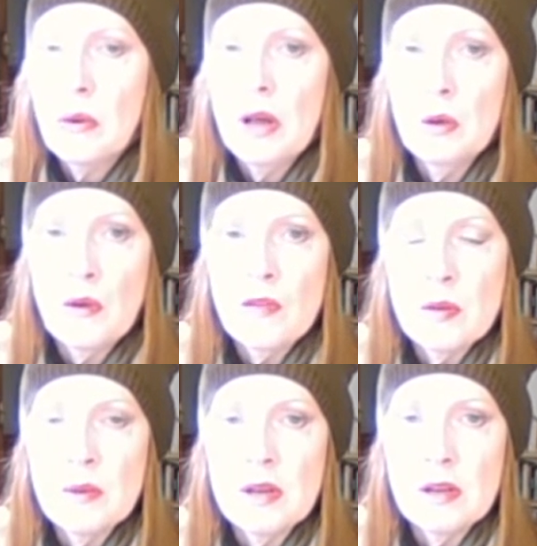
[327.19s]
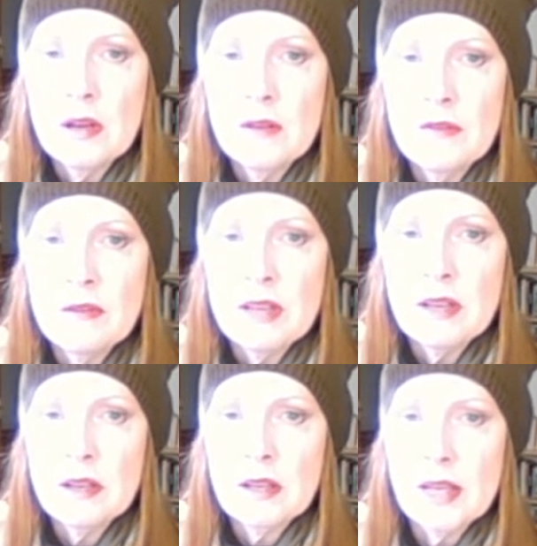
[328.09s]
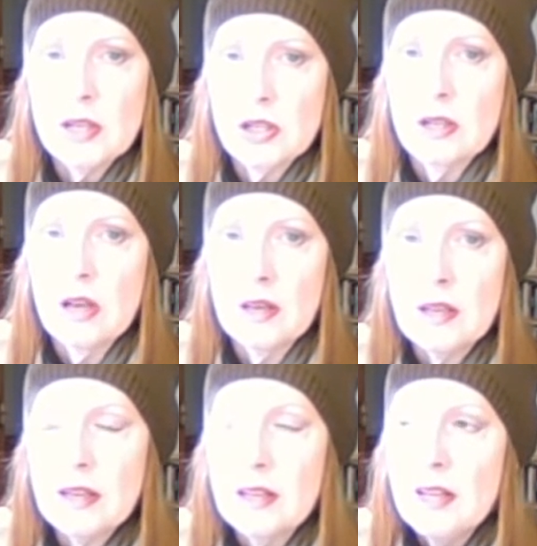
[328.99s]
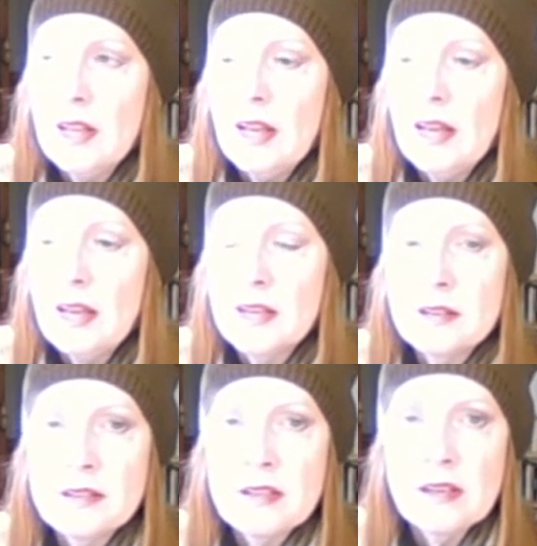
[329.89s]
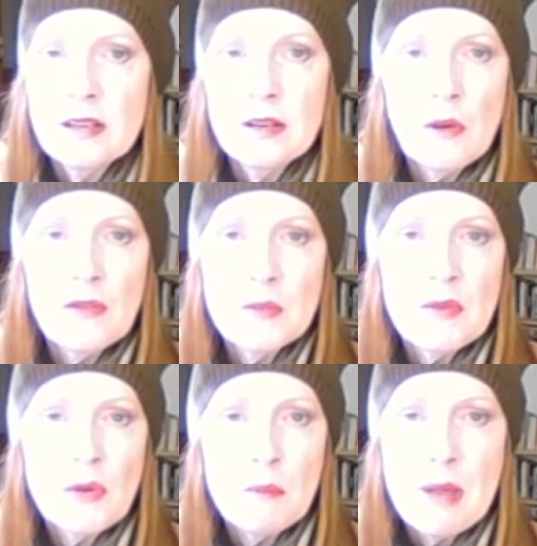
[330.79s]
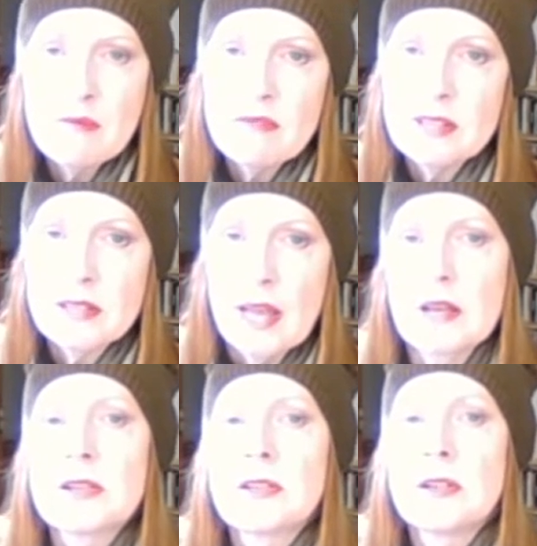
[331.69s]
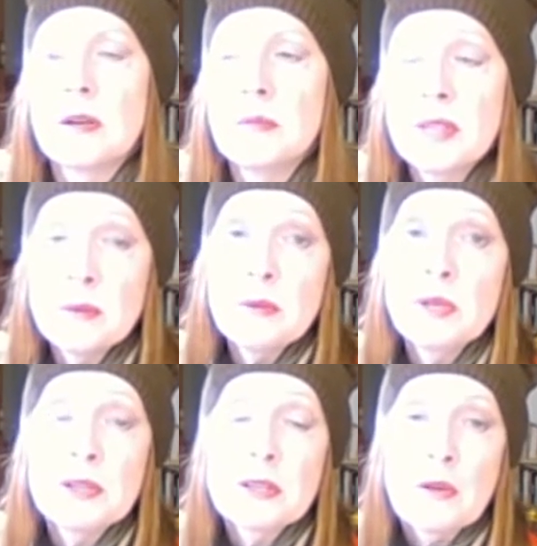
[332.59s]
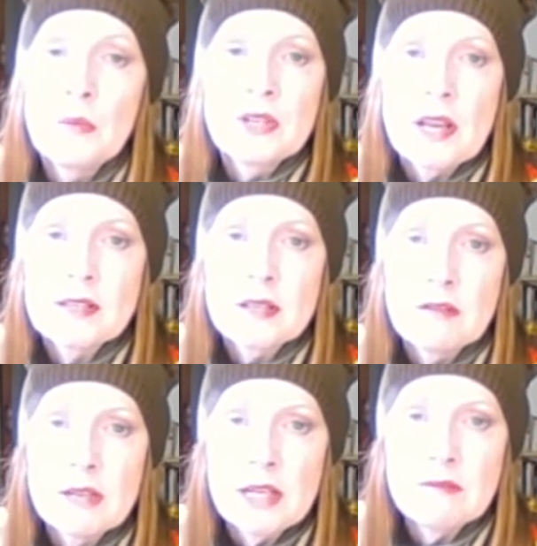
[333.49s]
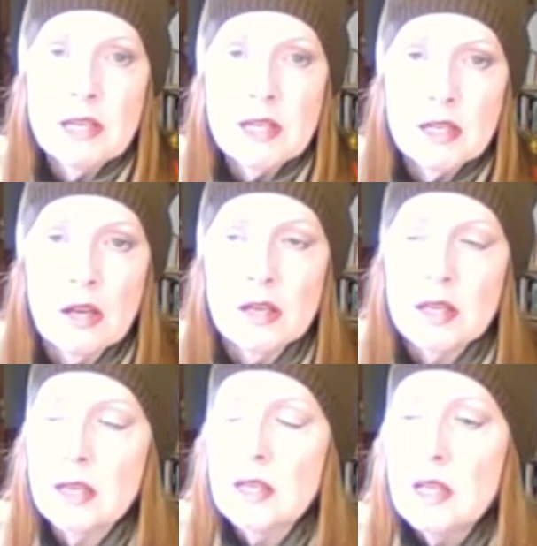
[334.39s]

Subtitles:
Quite a lot of them are very kitsch-like, and a lot of them have got memories attached to them. Some of them are just objects that I really, really like.